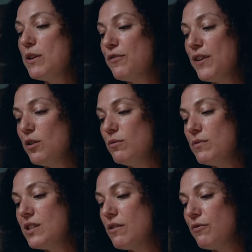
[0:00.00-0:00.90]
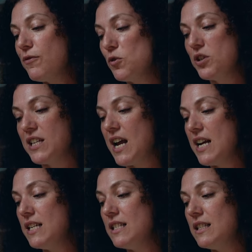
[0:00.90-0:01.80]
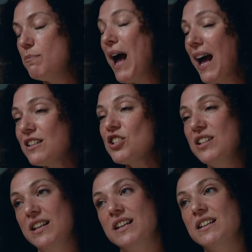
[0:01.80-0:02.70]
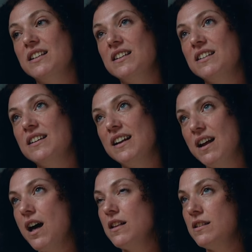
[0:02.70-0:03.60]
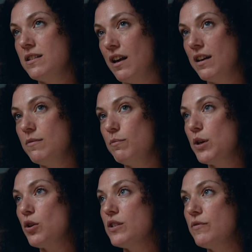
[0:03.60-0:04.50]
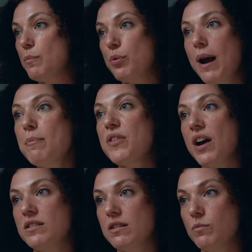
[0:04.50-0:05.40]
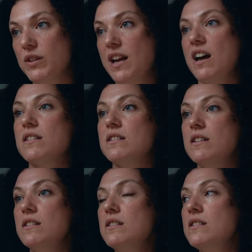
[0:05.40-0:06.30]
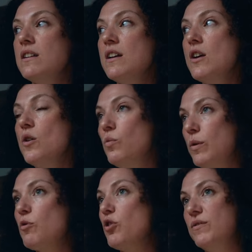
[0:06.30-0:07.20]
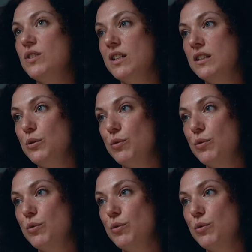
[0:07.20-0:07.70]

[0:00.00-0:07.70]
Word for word: we filmed four days, but actually, in hindsight, because of the prep that I'd done with the actors, we could have done it in